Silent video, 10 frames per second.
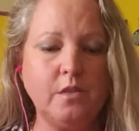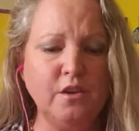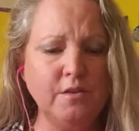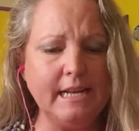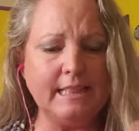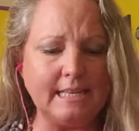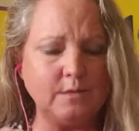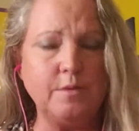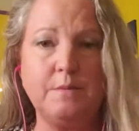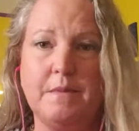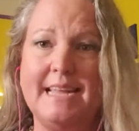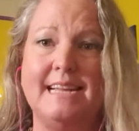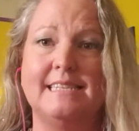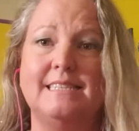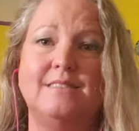Right? That's what my
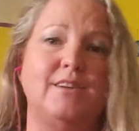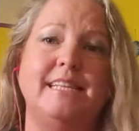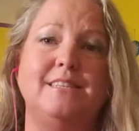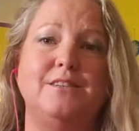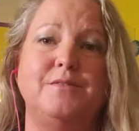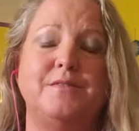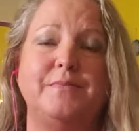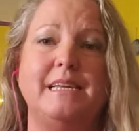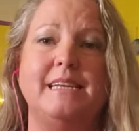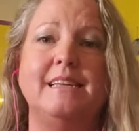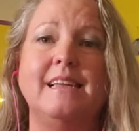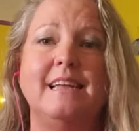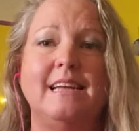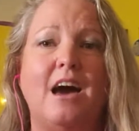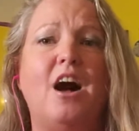ex tried to do with me.
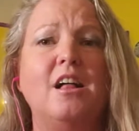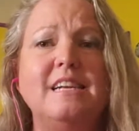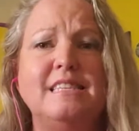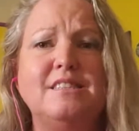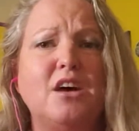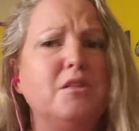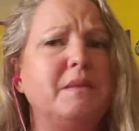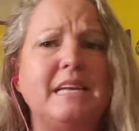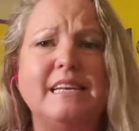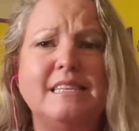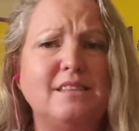It's all me,